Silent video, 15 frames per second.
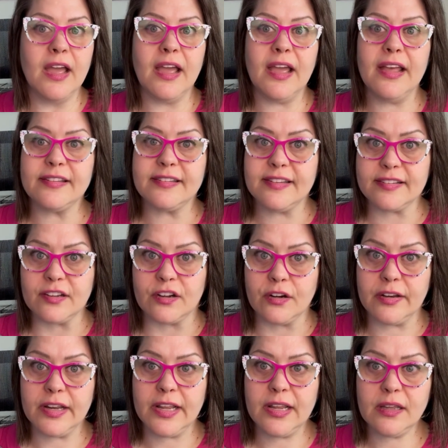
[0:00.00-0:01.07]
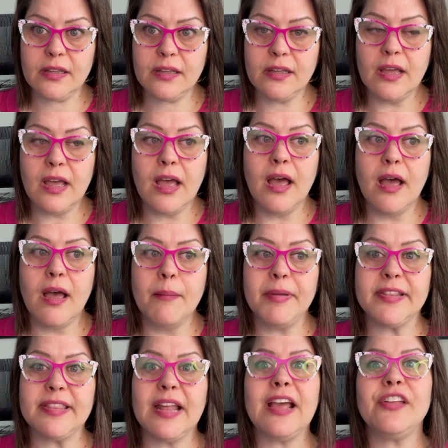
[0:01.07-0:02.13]
It's disheartening.
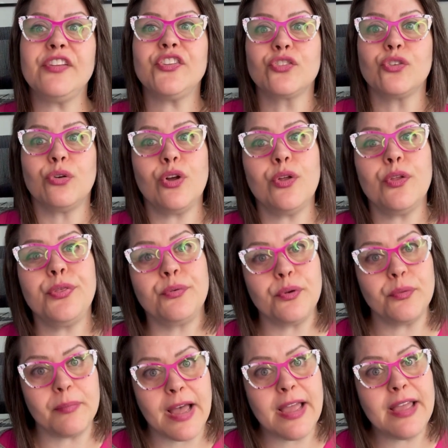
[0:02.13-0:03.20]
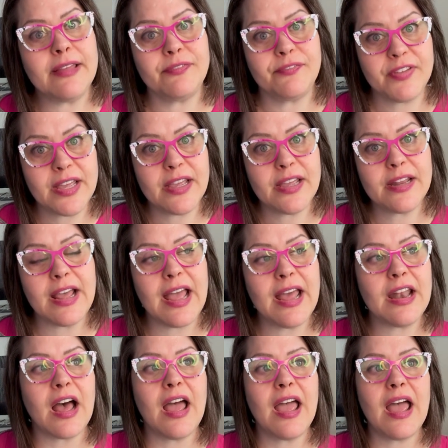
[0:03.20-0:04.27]
But then I scroll through my feed and